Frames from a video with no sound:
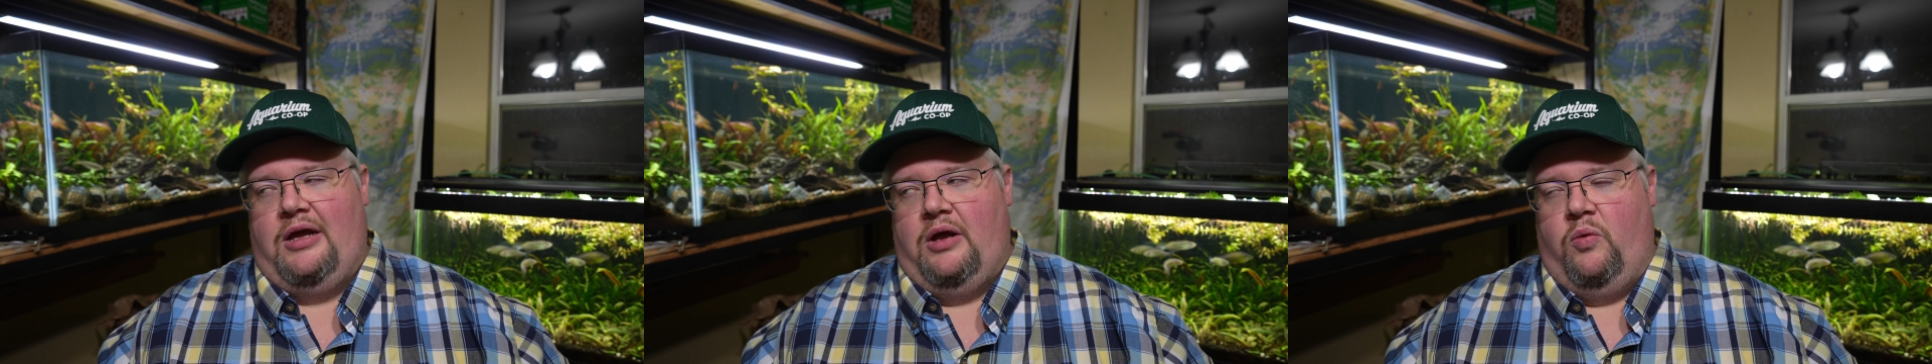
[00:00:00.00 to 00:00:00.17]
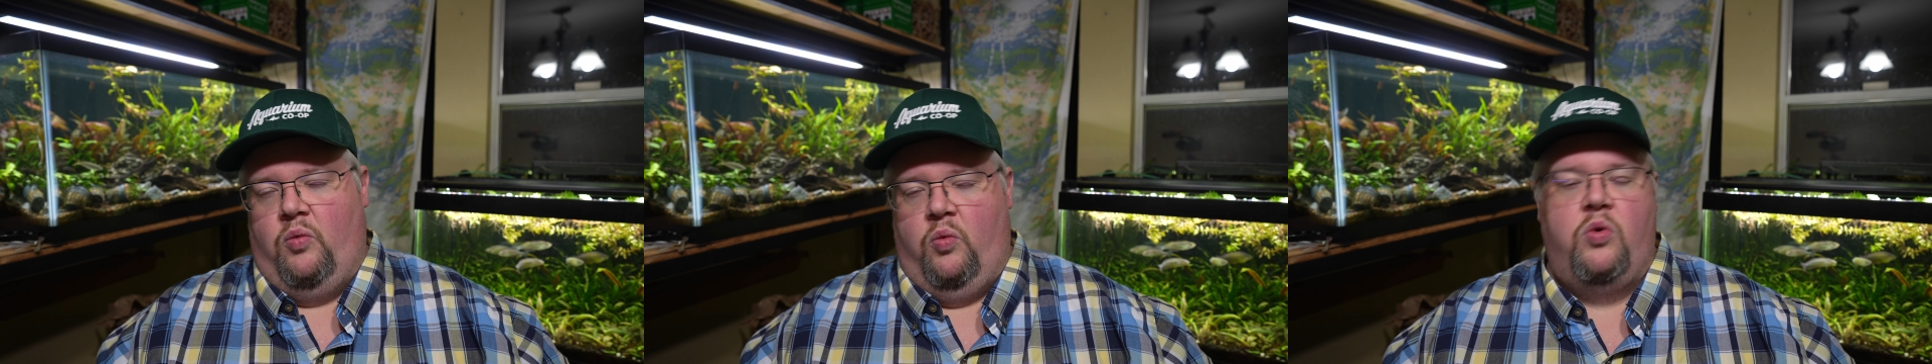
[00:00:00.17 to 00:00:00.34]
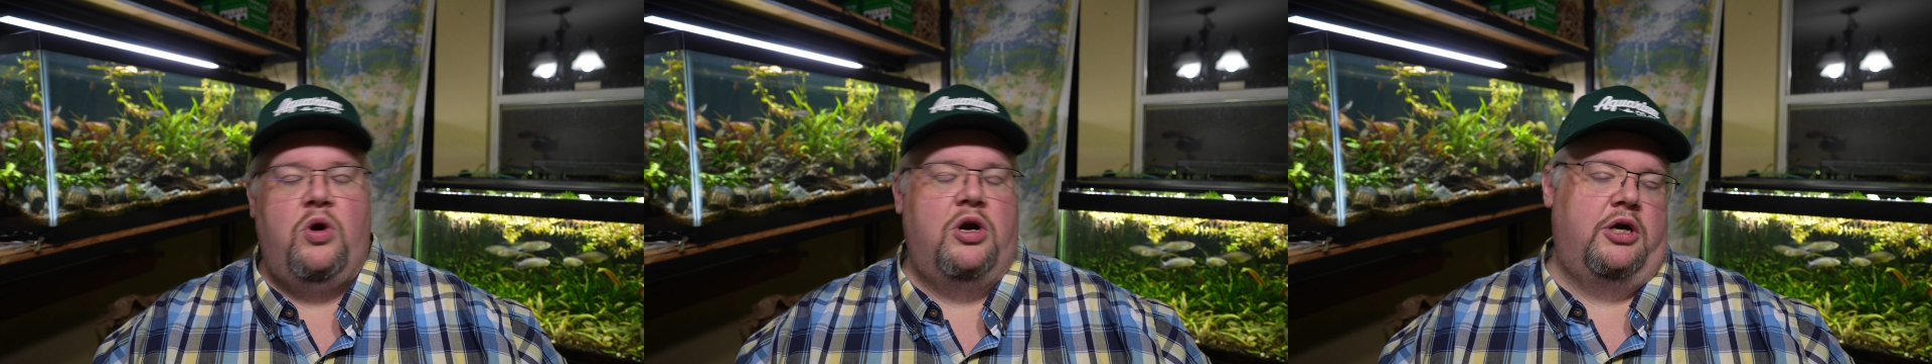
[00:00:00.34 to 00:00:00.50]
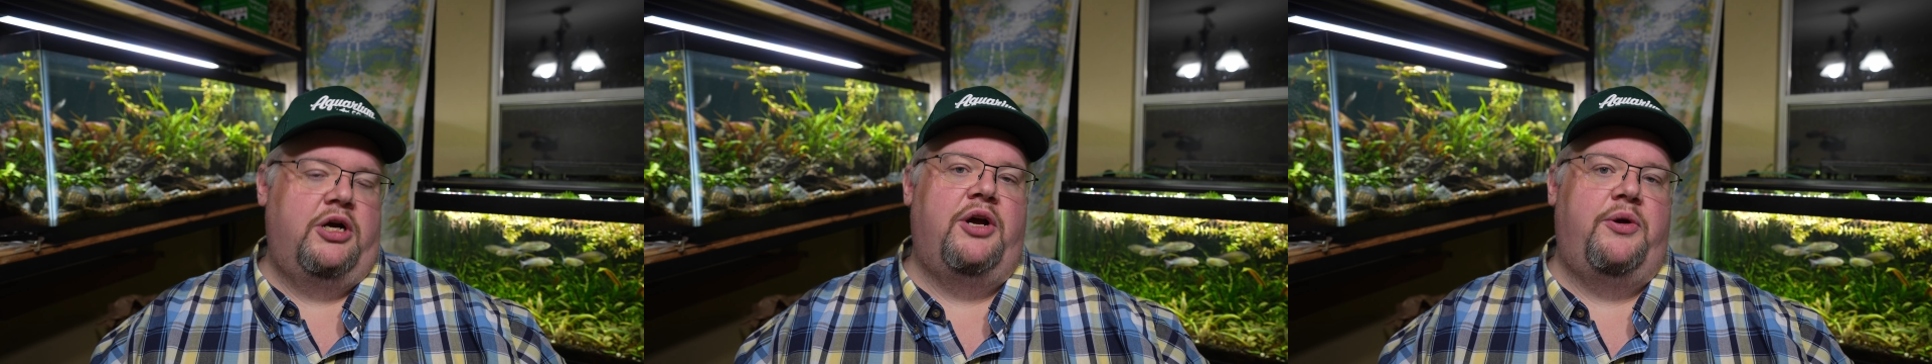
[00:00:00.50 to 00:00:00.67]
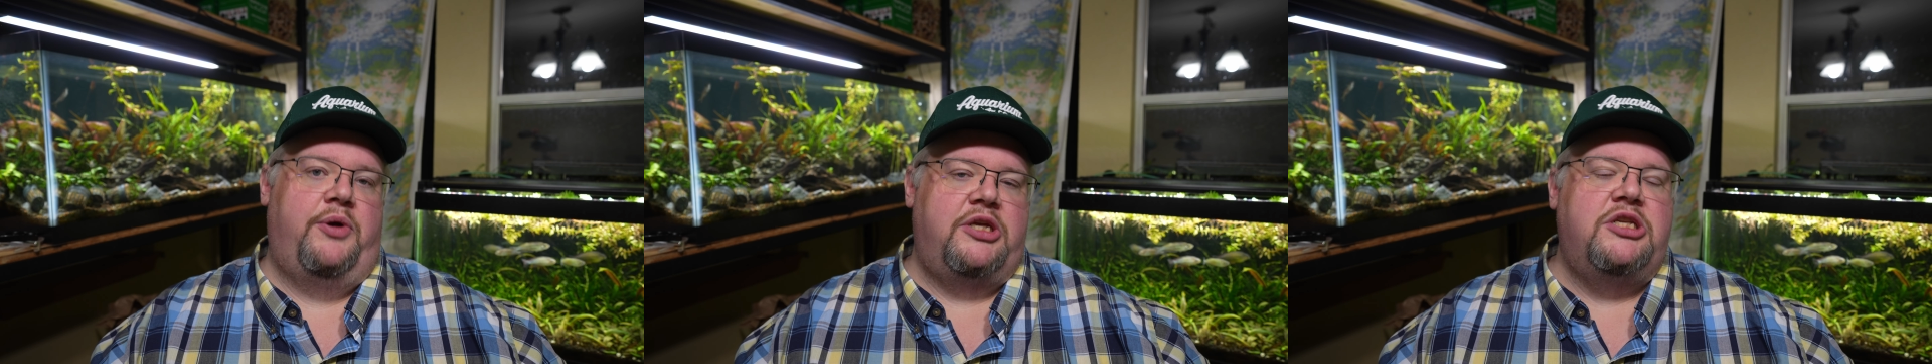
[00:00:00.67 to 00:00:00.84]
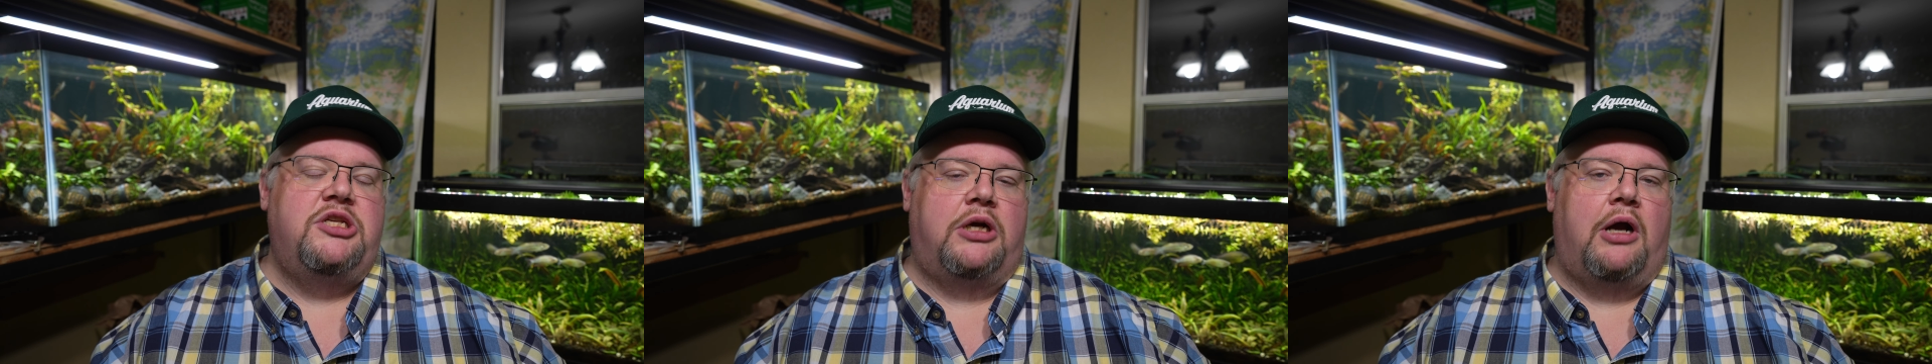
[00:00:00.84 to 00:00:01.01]
we're
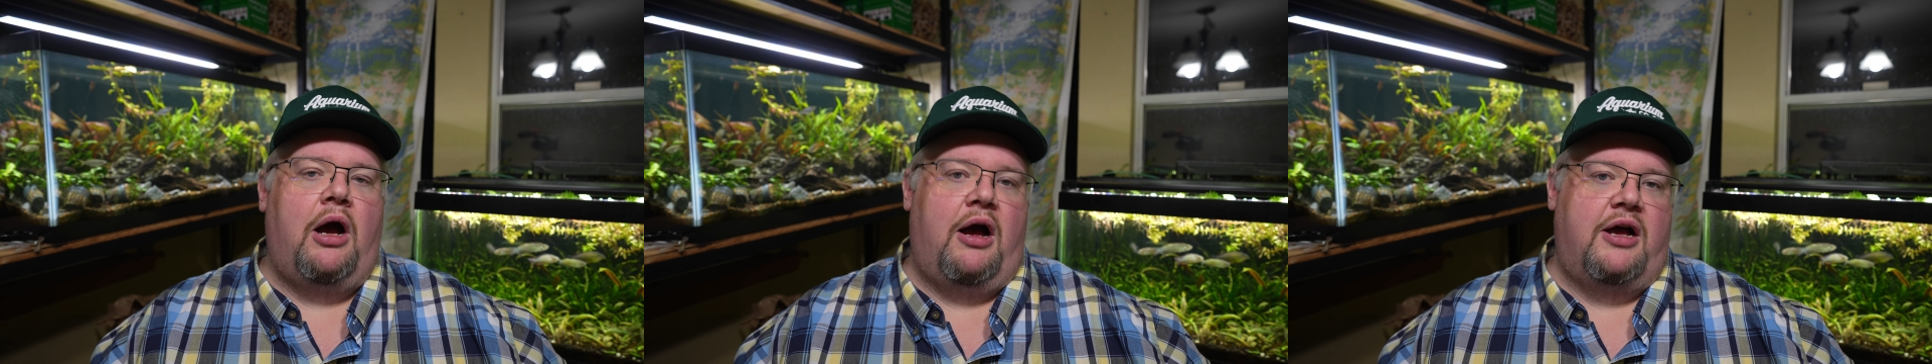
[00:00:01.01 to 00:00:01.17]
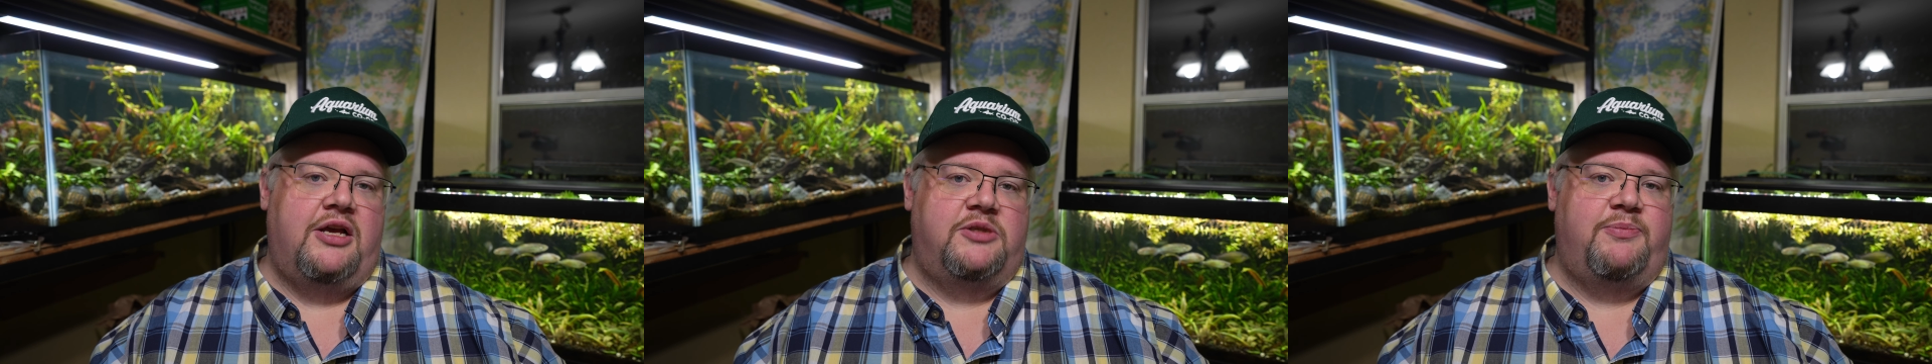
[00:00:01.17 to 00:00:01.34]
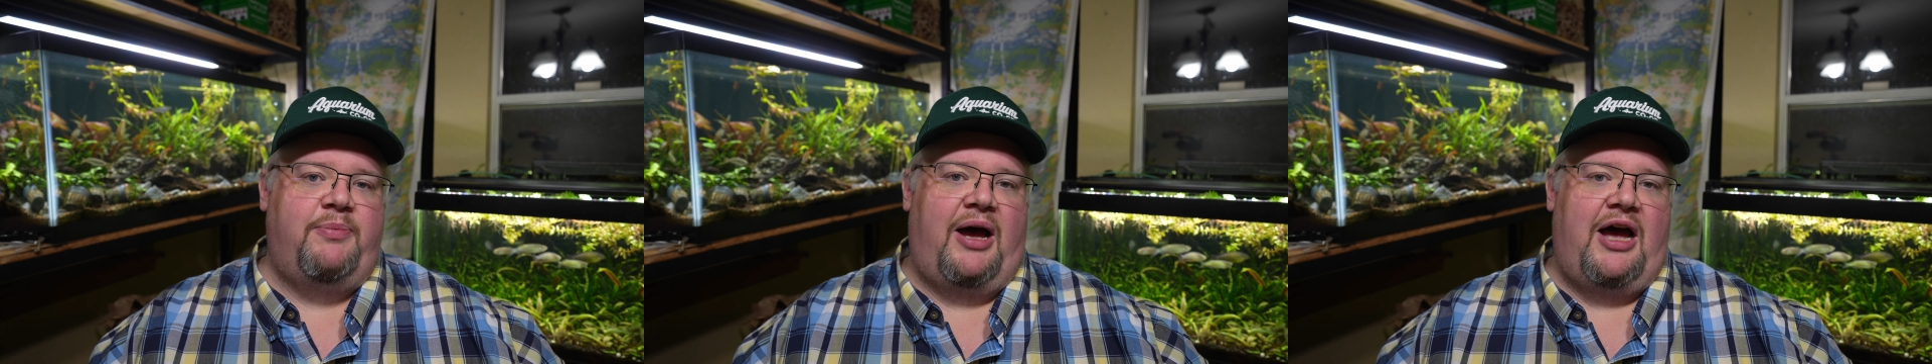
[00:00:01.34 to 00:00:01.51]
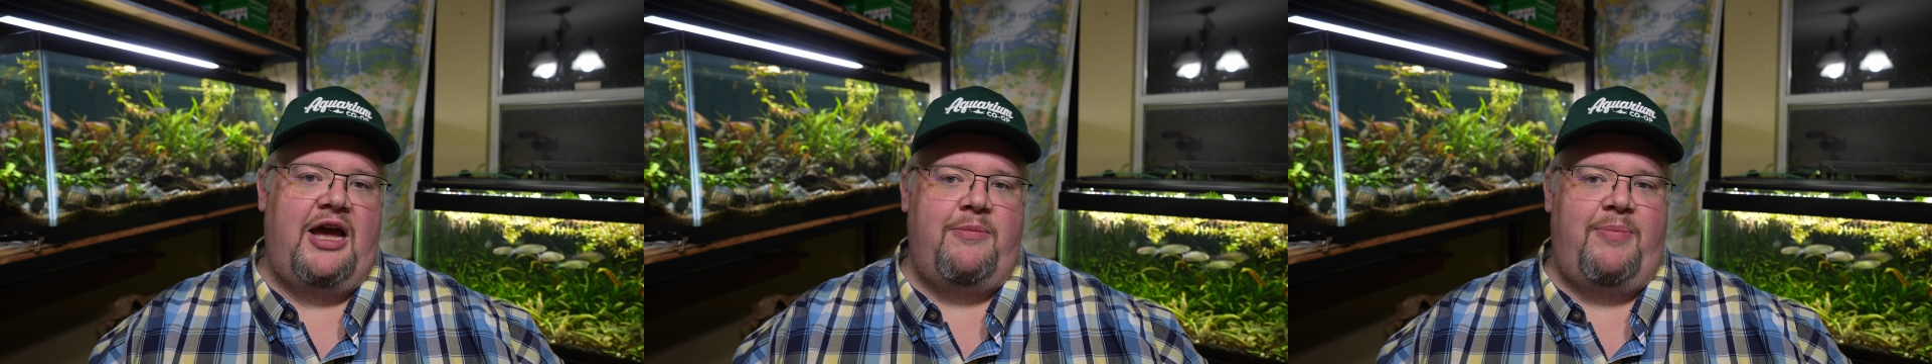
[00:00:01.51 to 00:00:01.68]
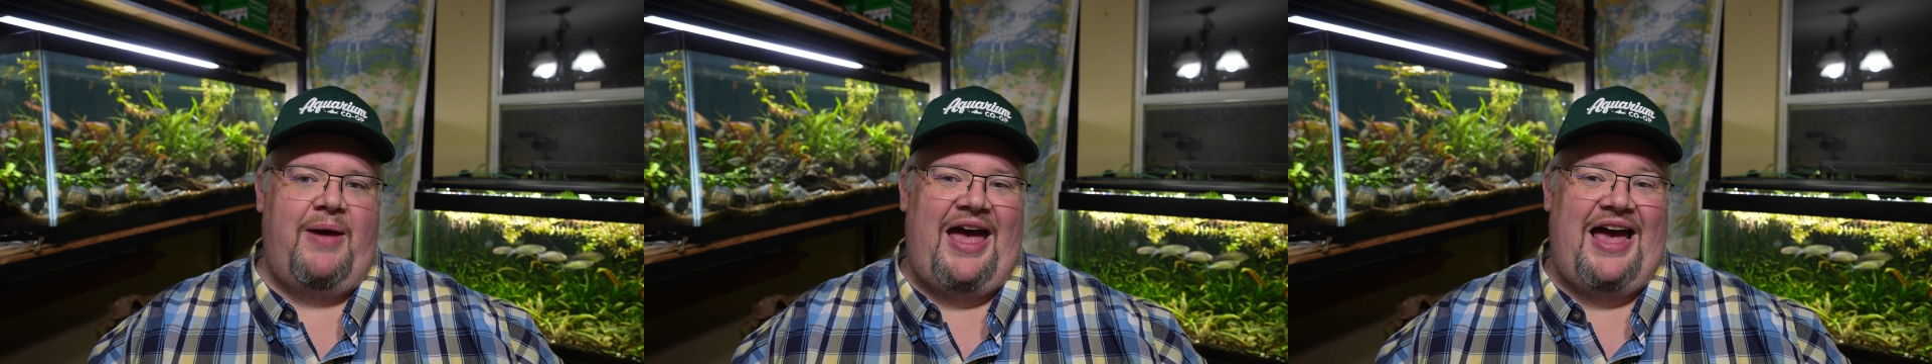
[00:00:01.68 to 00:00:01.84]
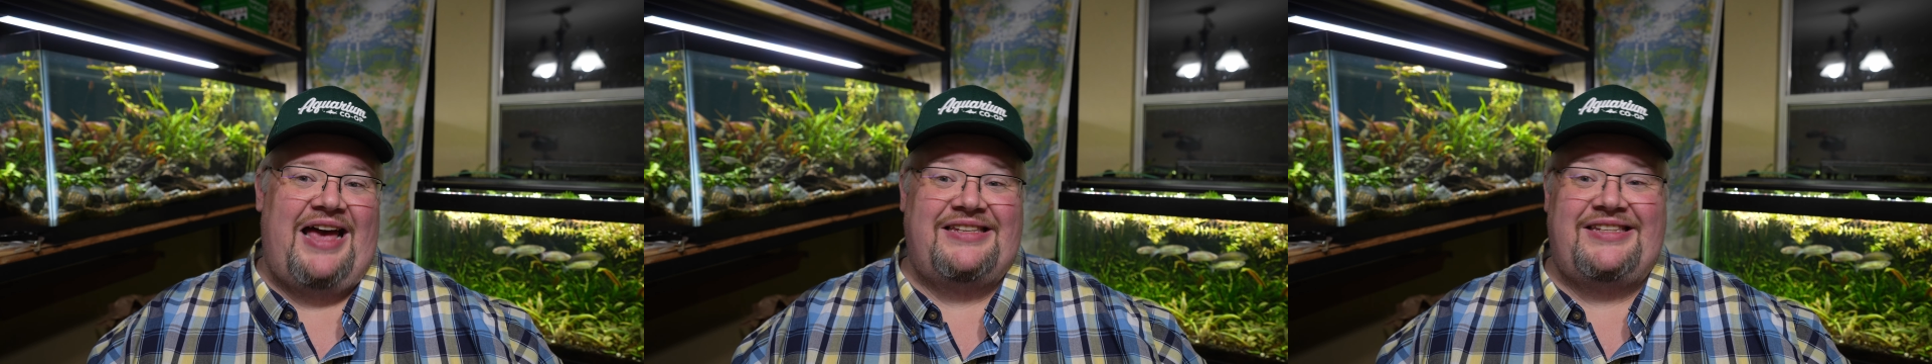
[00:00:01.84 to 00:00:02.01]
going to cause
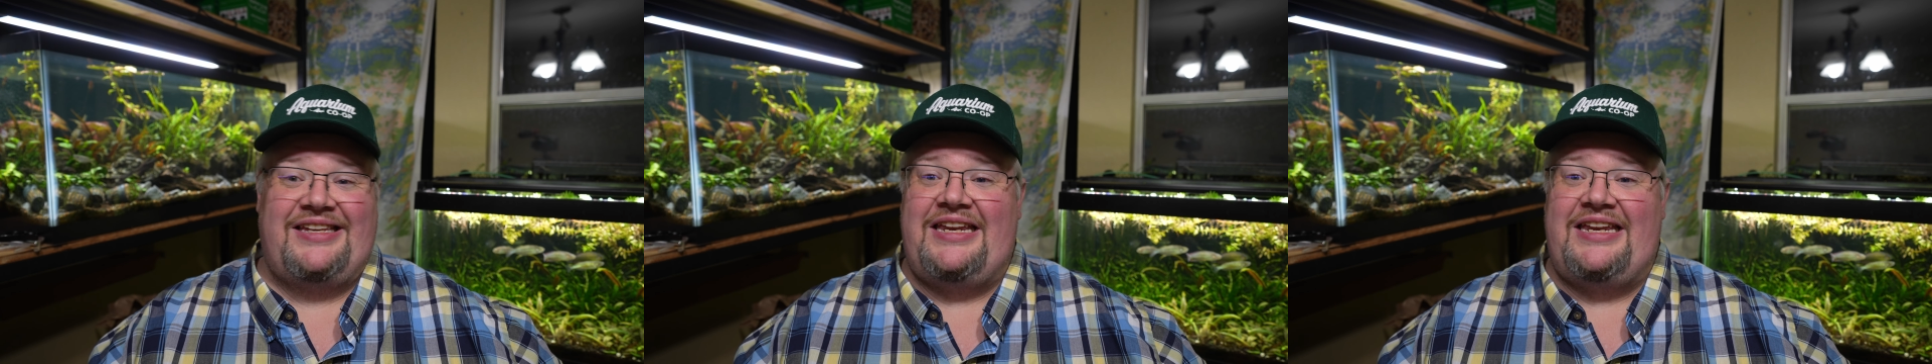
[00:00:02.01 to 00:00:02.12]
bypass.